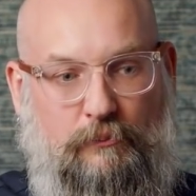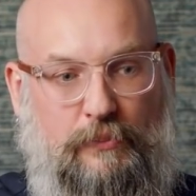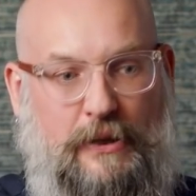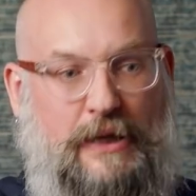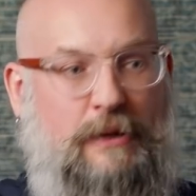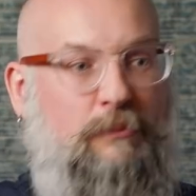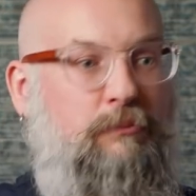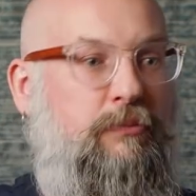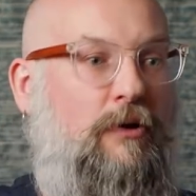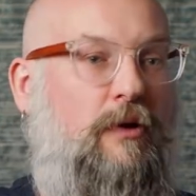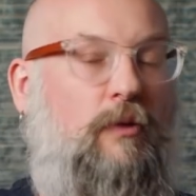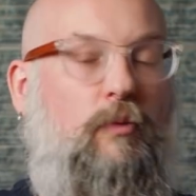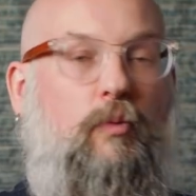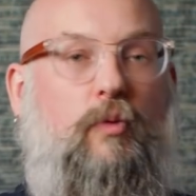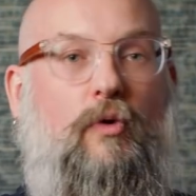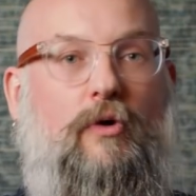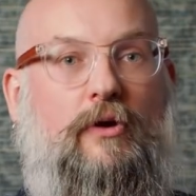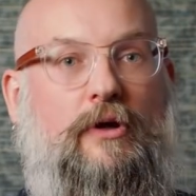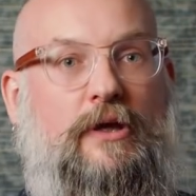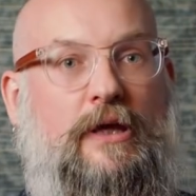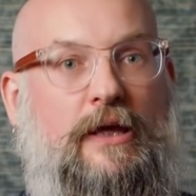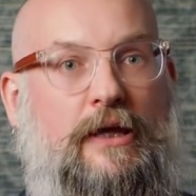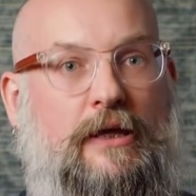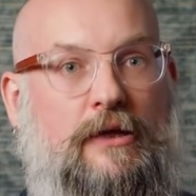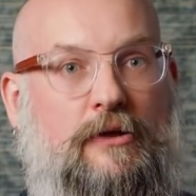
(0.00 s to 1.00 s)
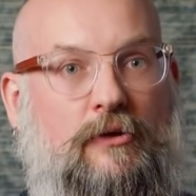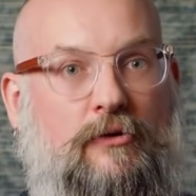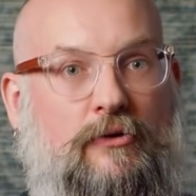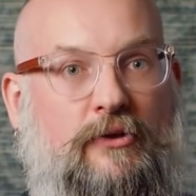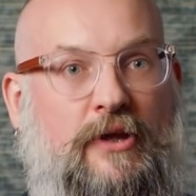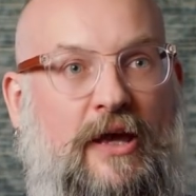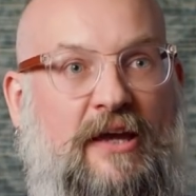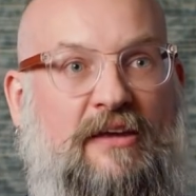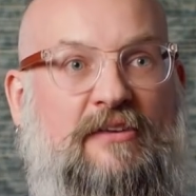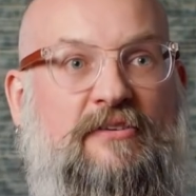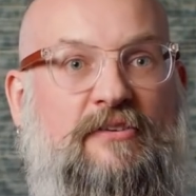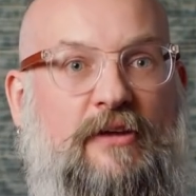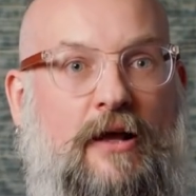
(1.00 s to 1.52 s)
people working in your
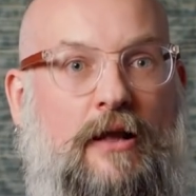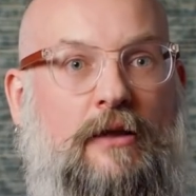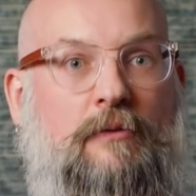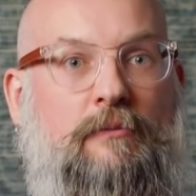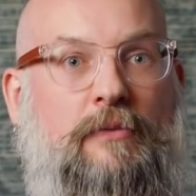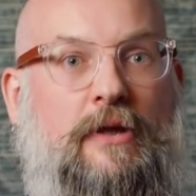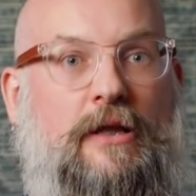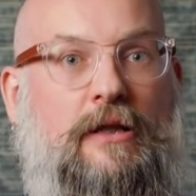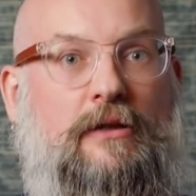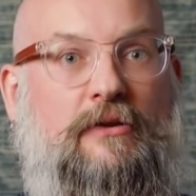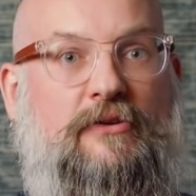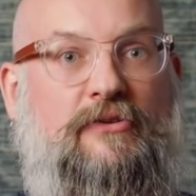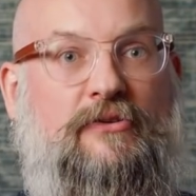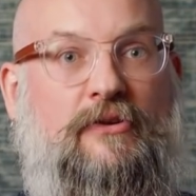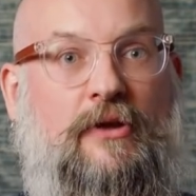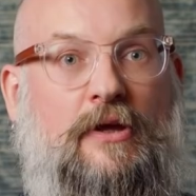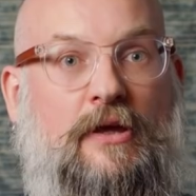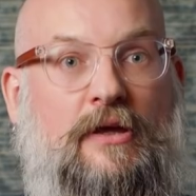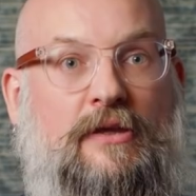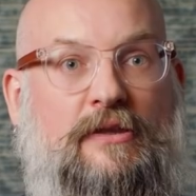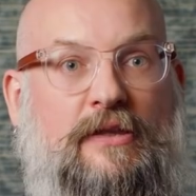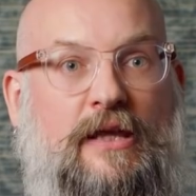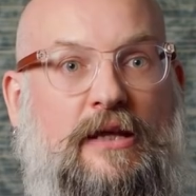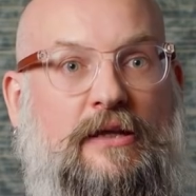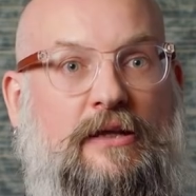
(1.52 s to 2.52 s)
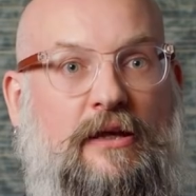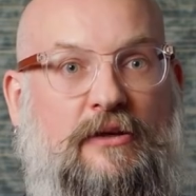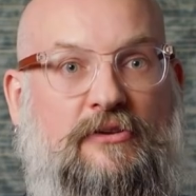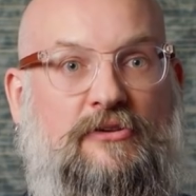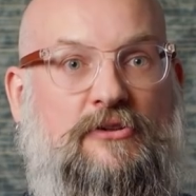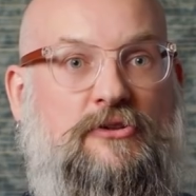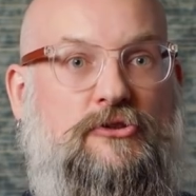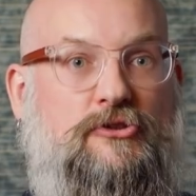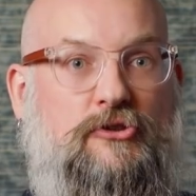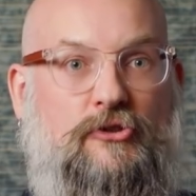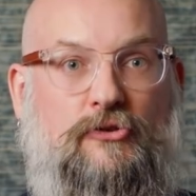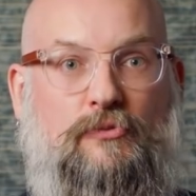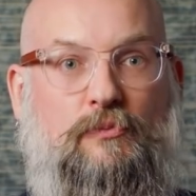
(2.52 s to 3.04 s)
textile mills, that
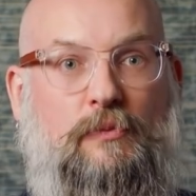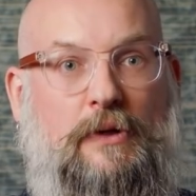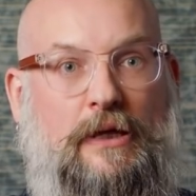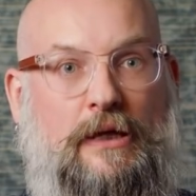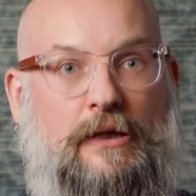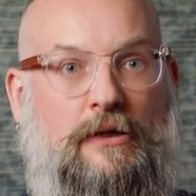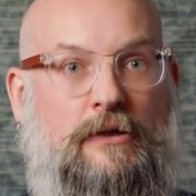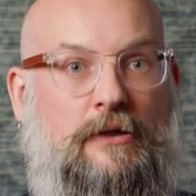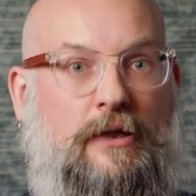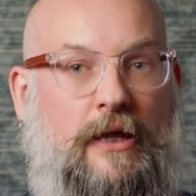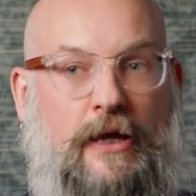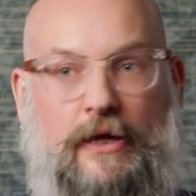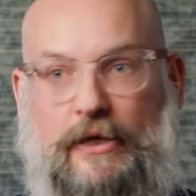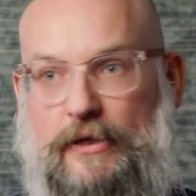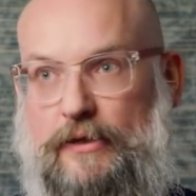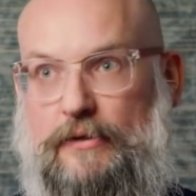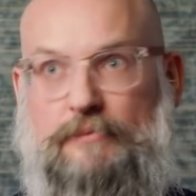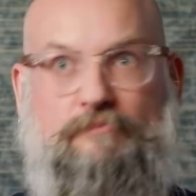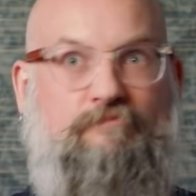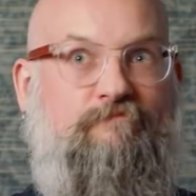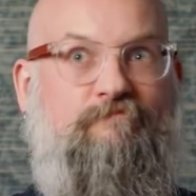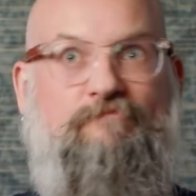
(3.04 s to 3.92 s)
doesn't just mean like,